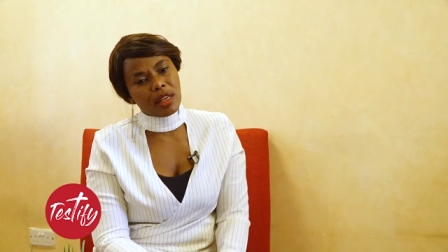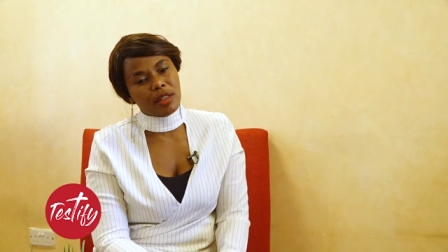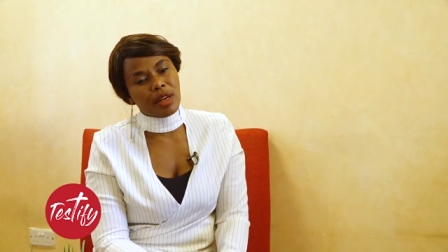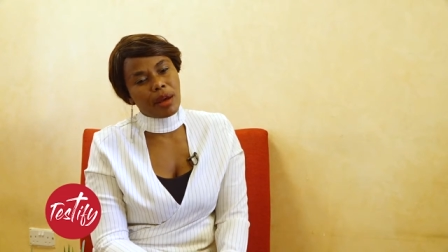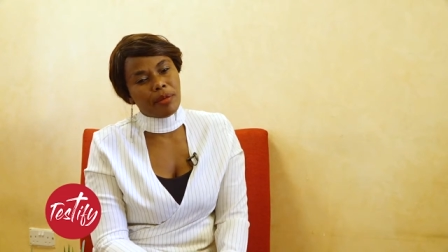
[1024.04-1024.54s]

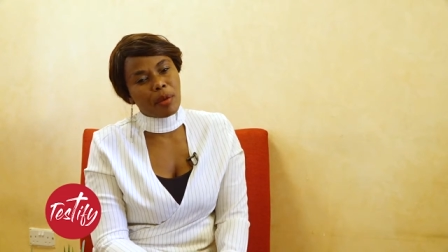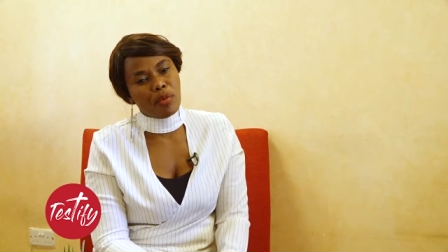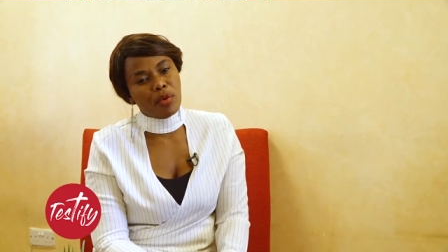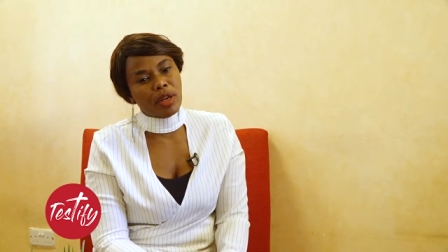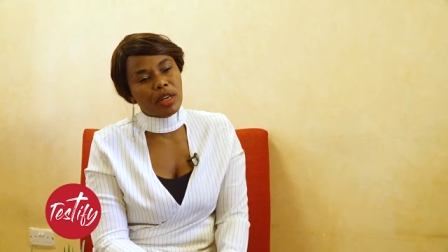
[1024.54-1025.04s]
the
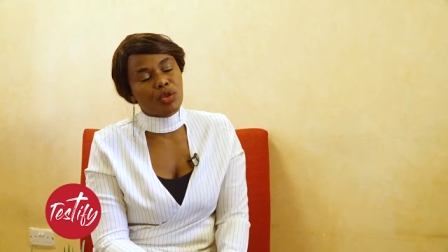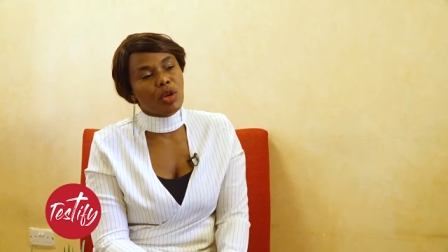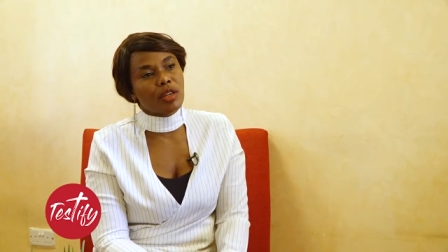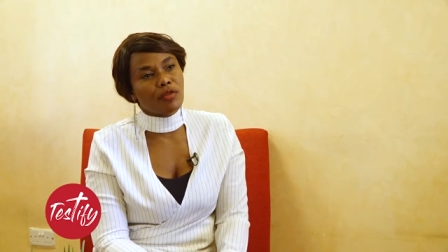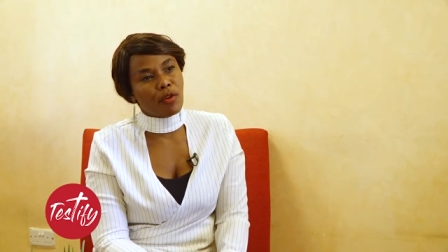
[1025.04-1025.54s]
book in
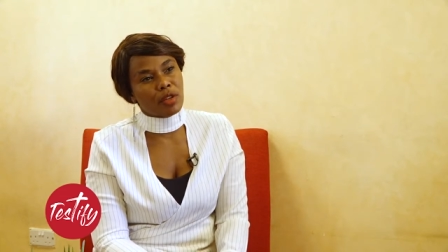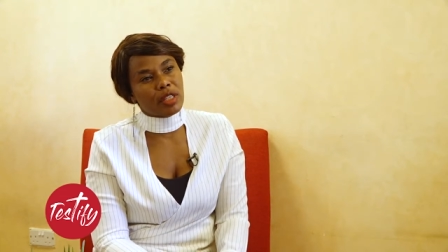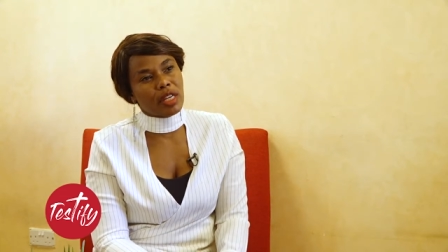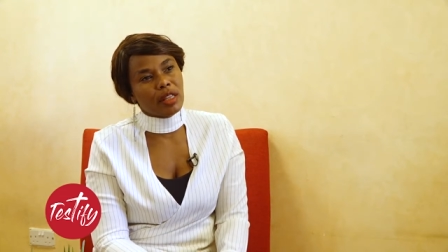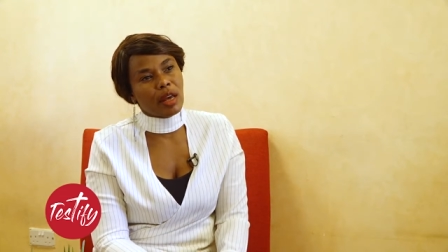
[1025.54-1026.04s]

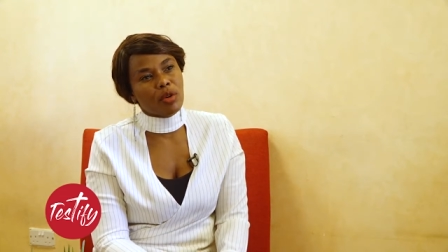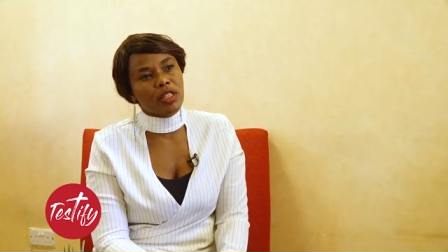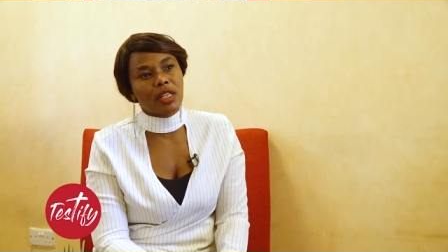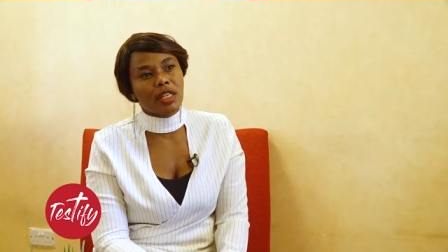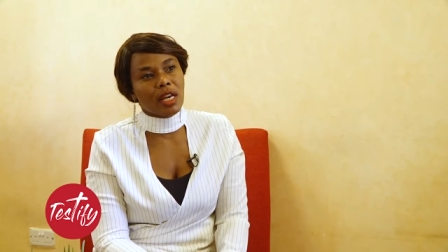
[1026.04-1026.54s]
2014. That was
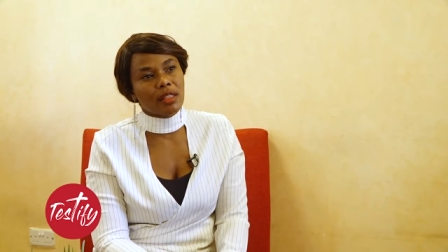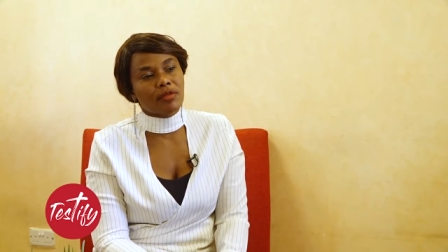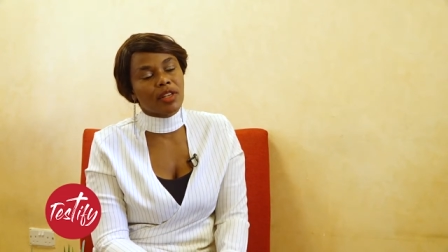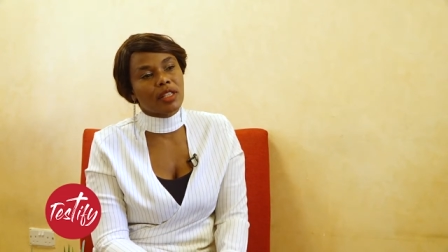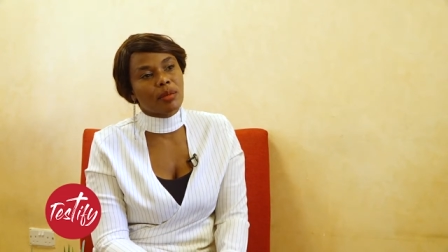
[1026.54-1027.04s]
3 years
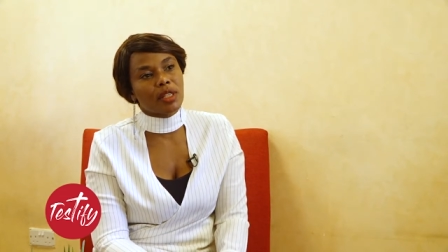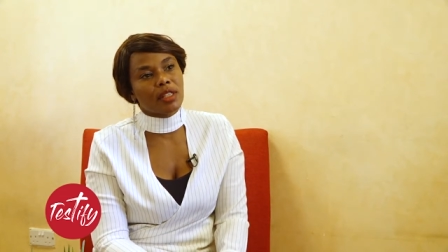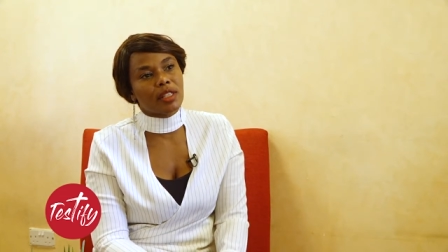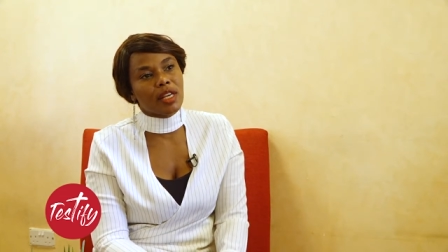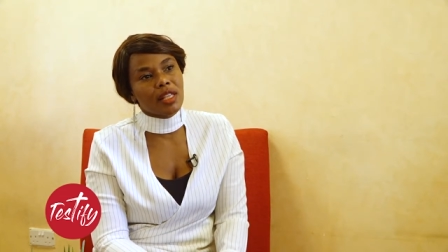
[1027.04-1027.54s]
after
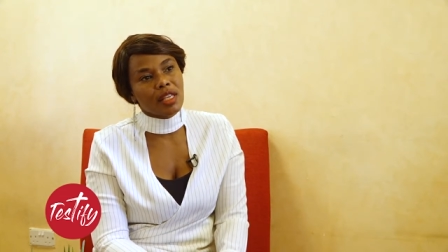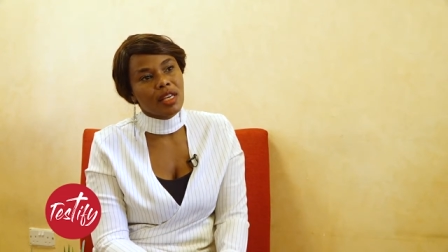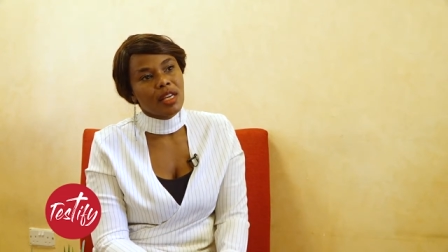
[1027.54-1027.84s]
James's death.